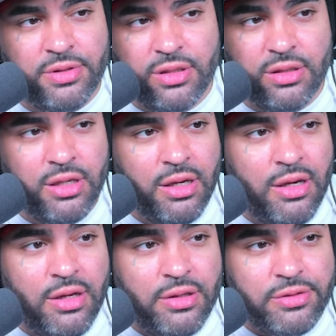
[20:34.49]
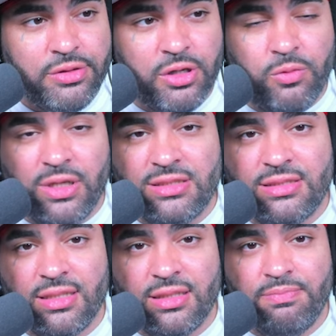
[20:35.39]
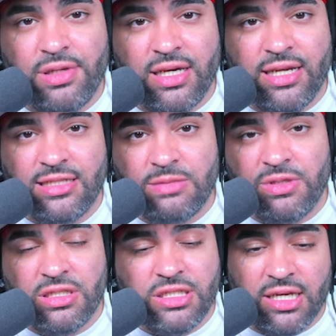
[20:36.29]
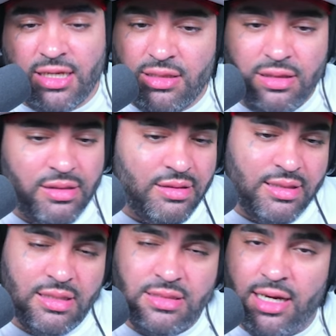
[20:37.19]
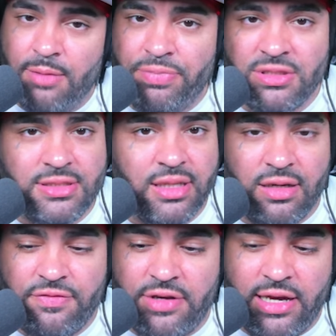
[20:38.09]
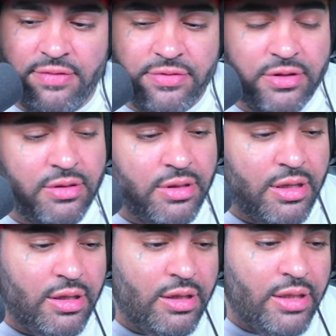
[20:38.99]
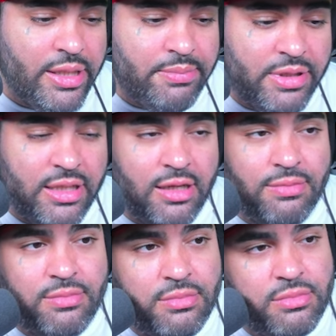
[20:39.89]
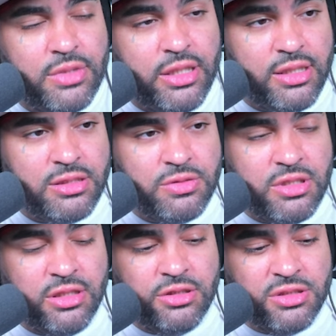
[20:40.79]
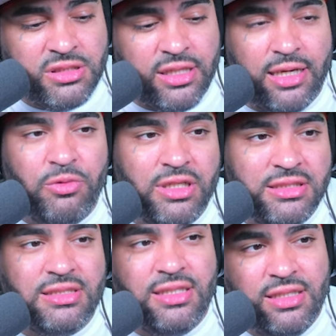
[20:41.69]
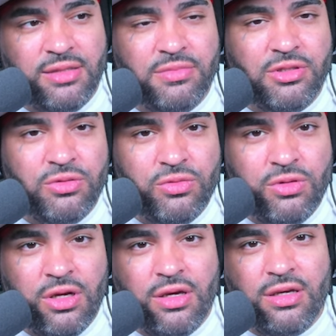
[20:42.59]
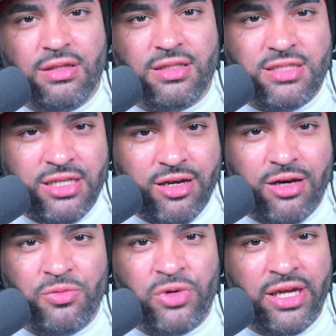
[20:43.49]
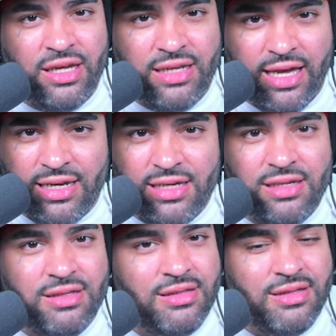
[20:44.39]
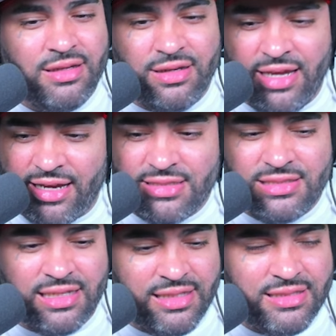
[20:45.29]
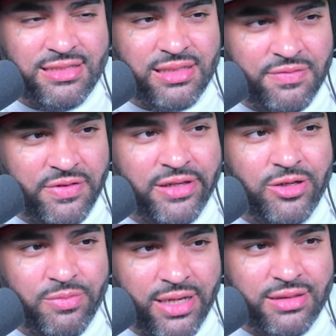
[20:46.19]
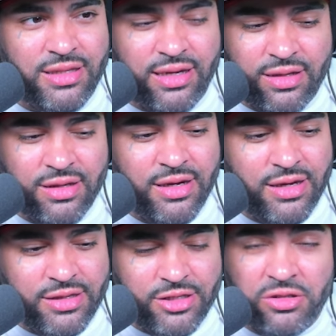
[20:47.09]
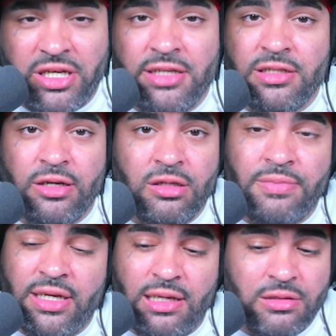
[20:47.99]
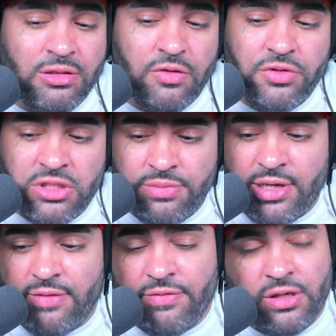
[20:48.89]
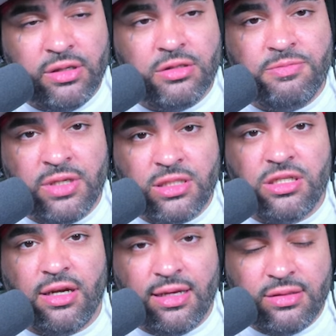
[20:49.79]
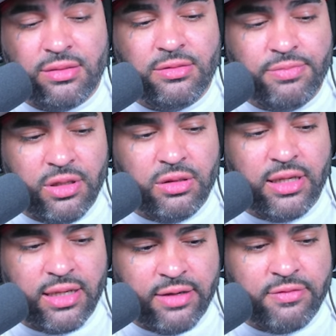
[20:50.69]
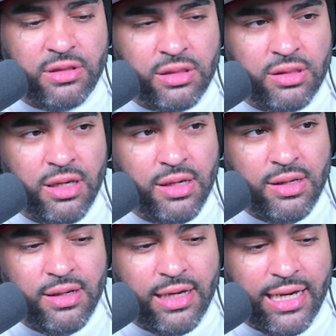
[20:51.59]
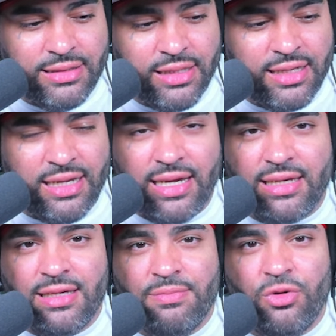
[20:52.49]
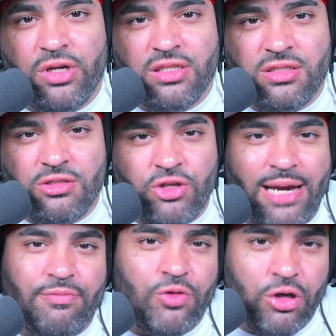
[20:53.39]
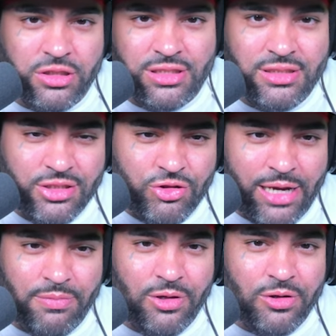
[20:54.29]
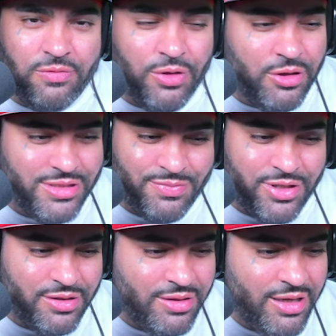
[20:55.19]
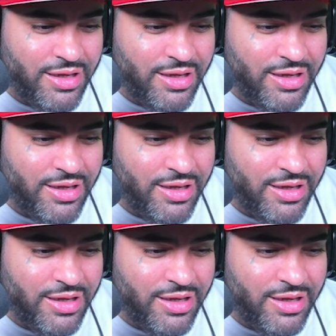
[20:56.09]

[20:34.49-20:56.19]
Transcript: But you know, once blood has been shed, it's up and stuck forever. But yeah, this was interesting. I want to see him do the Tion Wayne Headie next. I need to see a video about that. Yo, Kid Nerd, man, I don't know if you see my videos, man. Shout out to you, bro. Like, I think I like him more than Trap Lord Ross, bro.